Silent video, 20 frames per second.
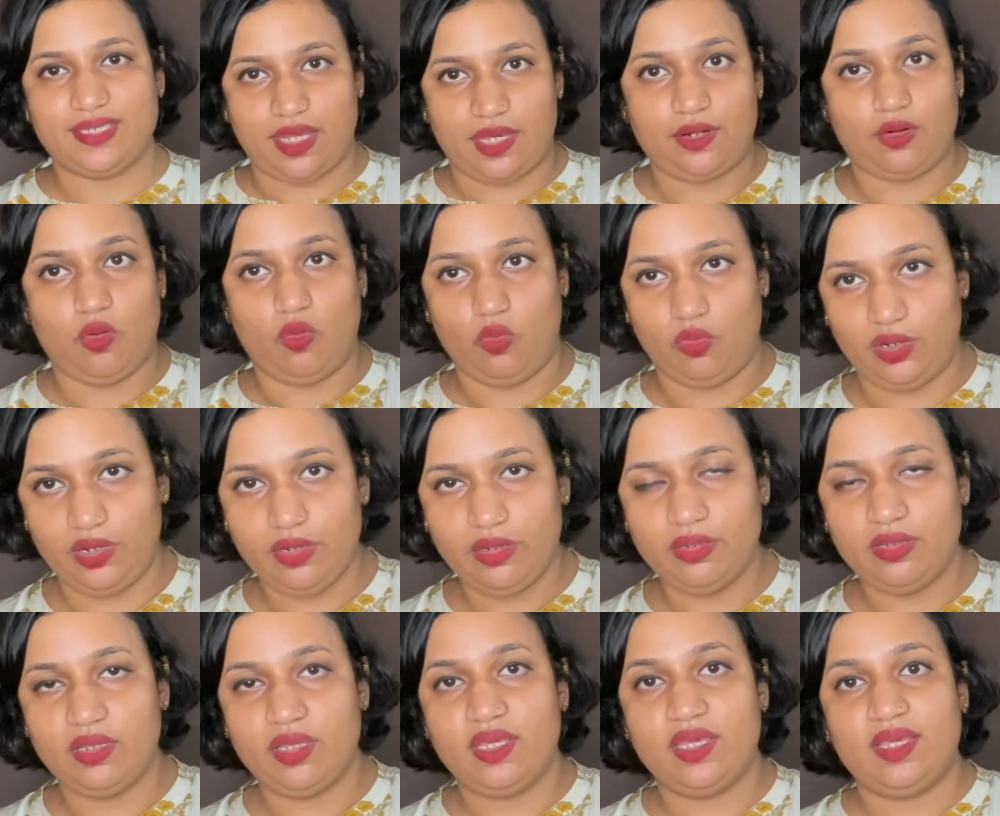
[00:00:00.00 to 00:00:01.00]
are old,
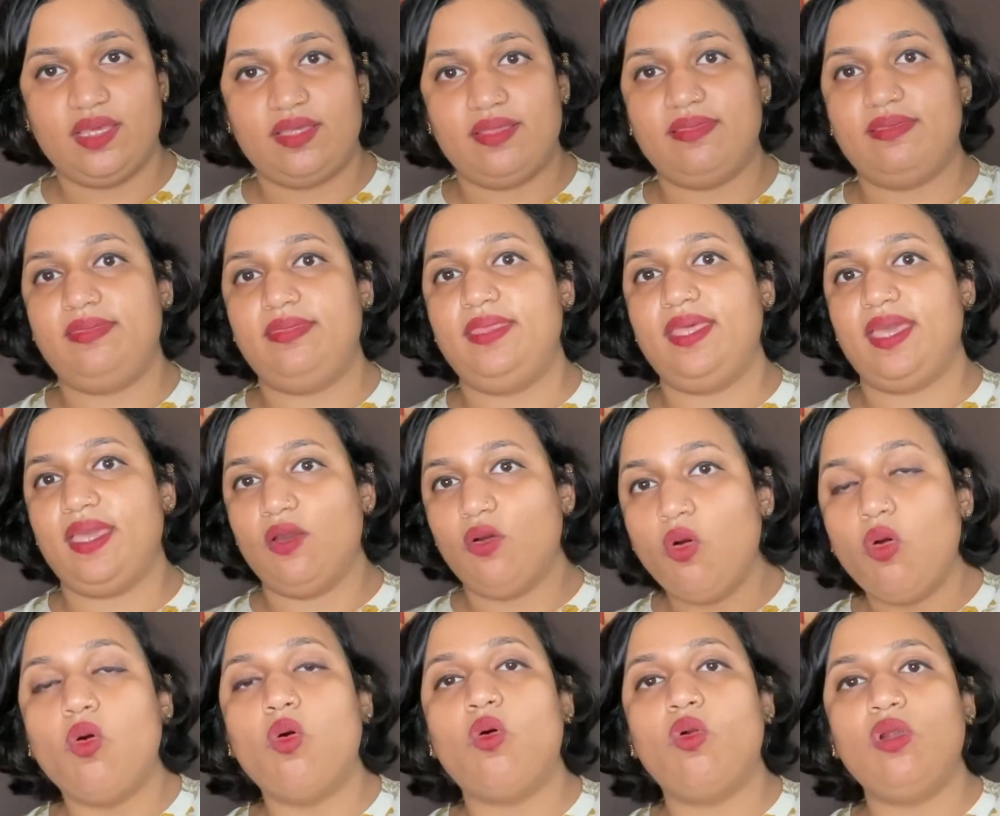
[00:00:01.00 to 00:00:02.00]
they
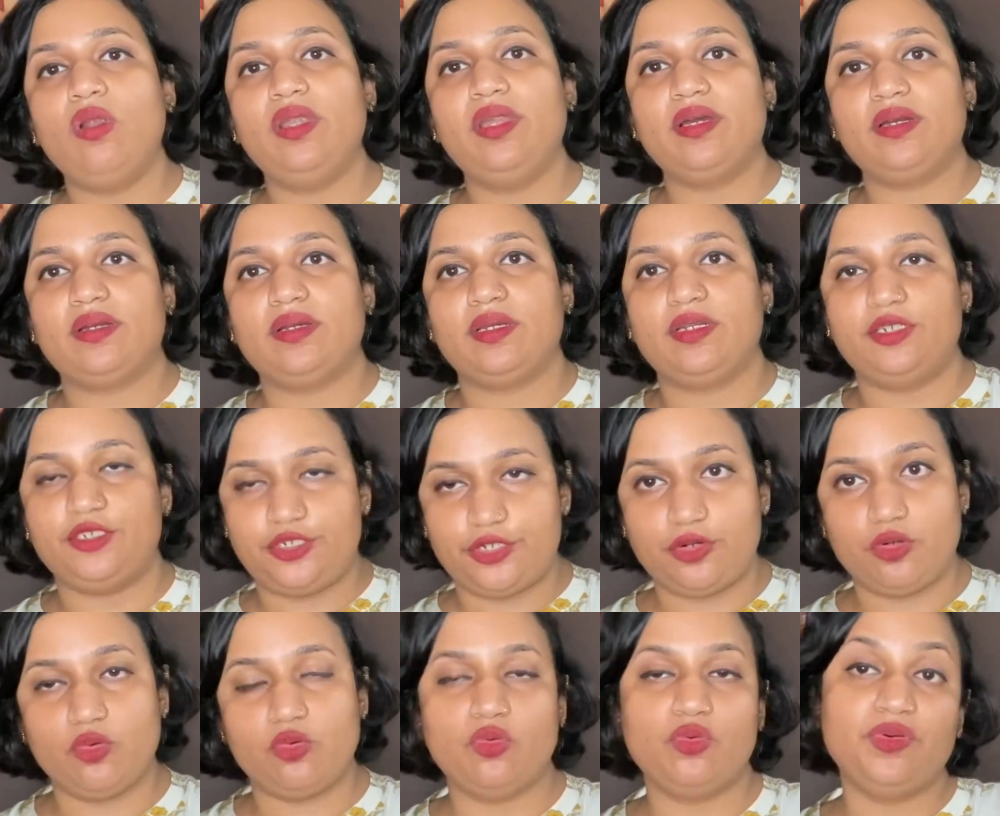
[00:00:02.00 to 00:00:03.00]
hold
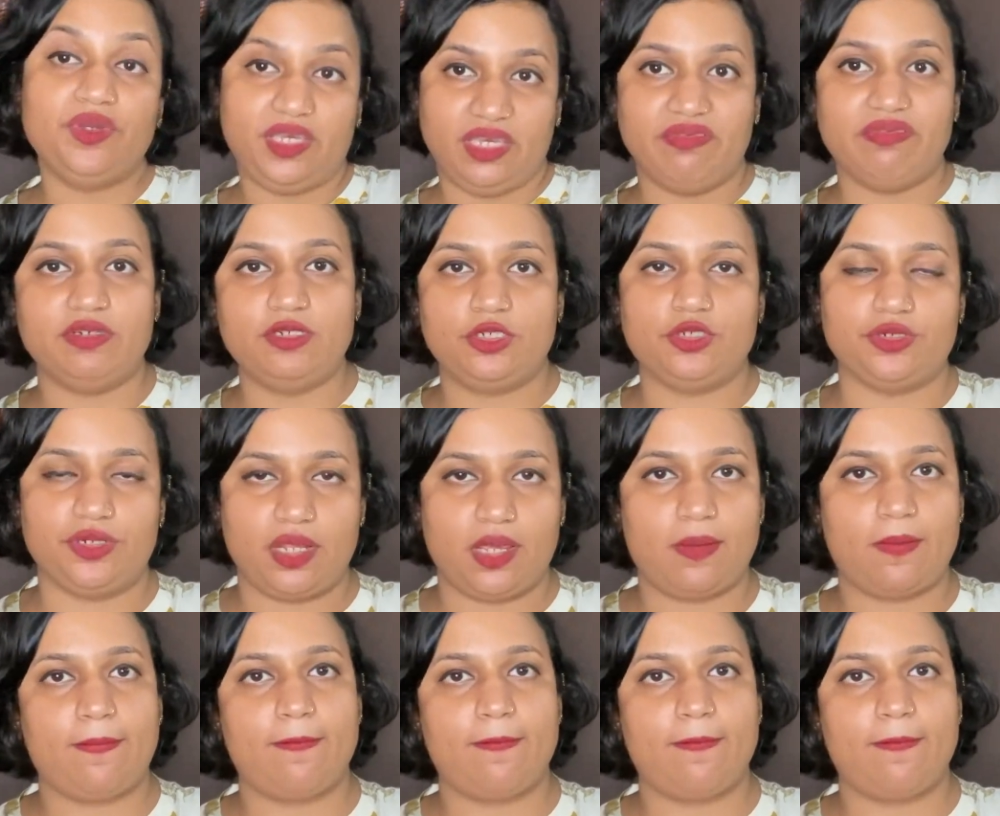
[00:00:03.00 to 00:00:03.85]
true even today.